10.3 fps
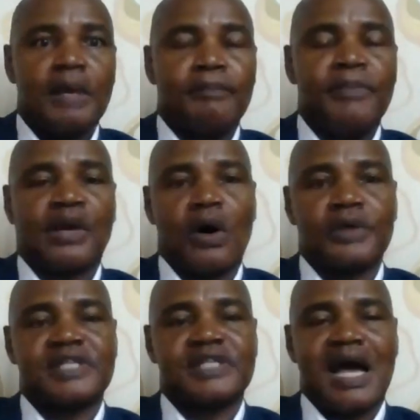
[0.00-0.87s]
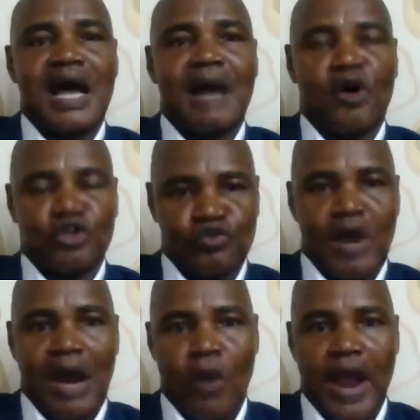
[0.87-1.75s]
because I'm also
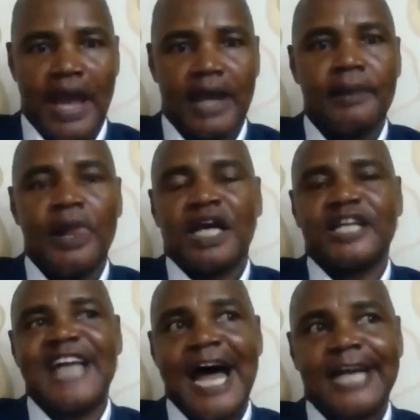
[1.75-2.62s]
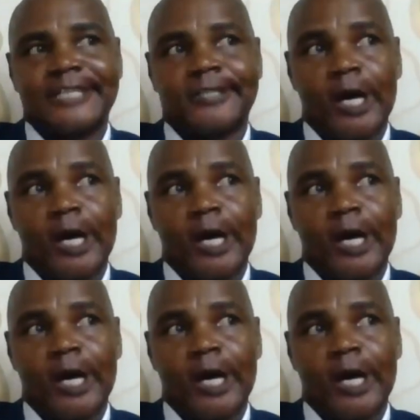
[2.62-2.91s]
aware that